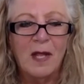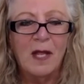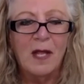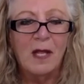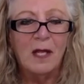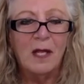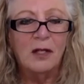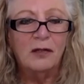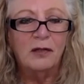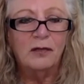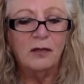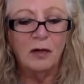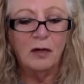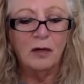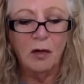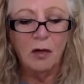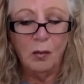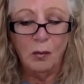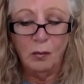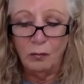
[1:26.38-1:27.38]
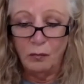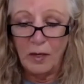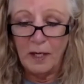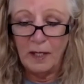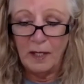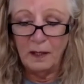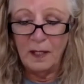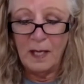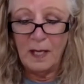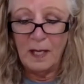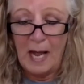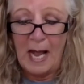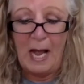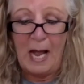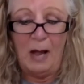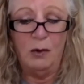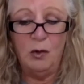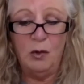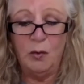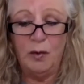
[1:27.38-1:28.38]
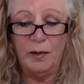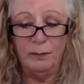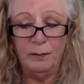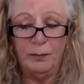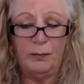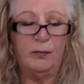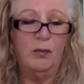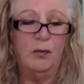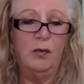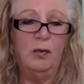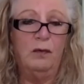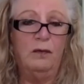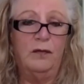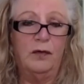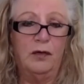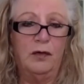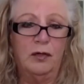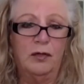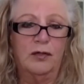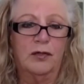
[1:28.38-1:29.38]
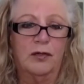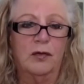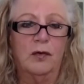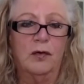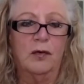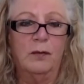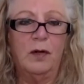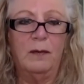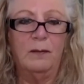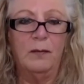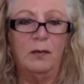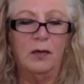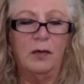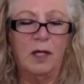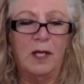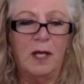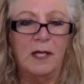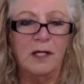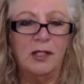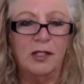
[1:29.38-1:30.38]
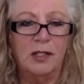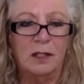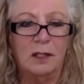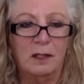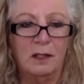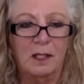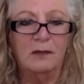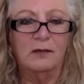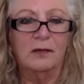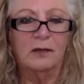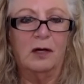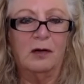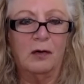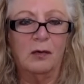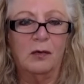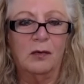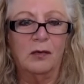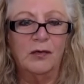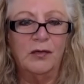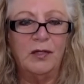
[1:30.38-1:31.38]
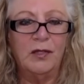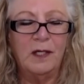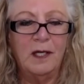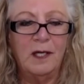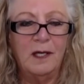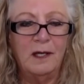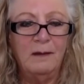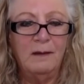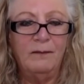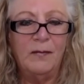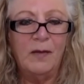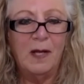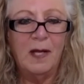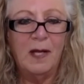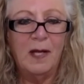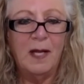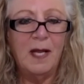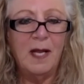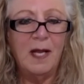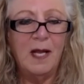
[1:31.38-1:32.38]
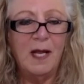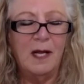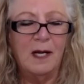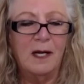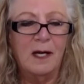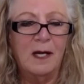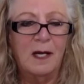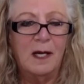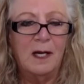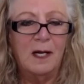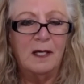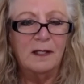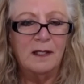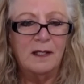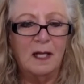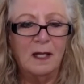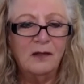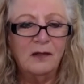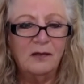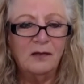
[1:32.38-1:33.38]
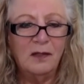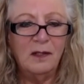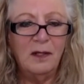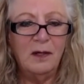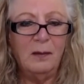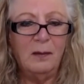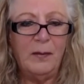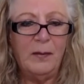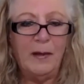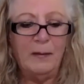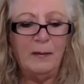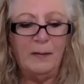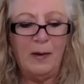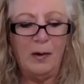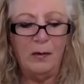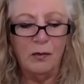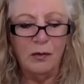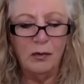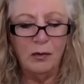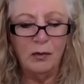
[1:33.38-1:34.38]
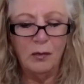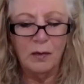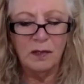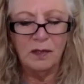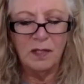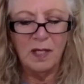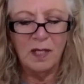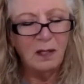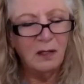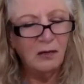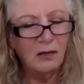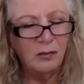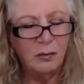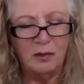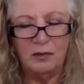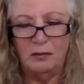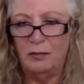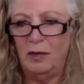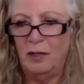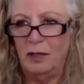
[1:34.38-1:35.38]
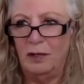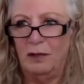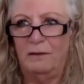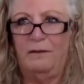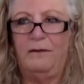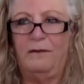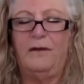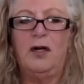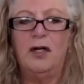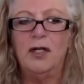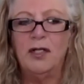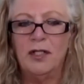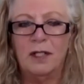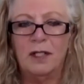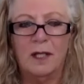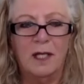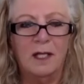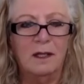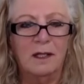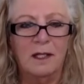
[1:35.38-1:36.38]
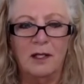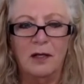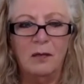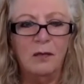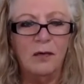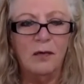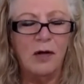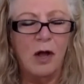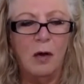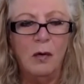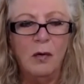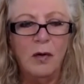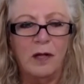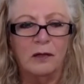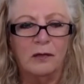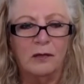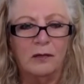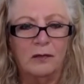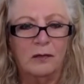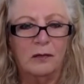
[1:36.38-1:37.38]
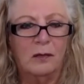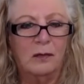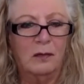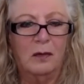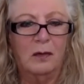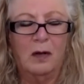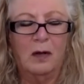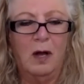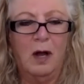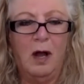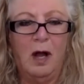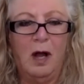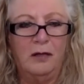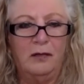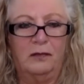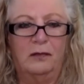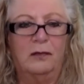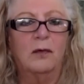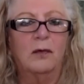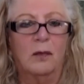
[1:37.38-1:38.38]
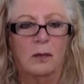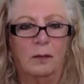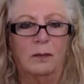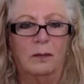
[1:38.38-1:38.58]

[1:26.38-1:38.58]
So really, how to improve your Zoom communication is our goal today. And tell us a little bit about you and tell us what's really the first thing that you notice on Zoom.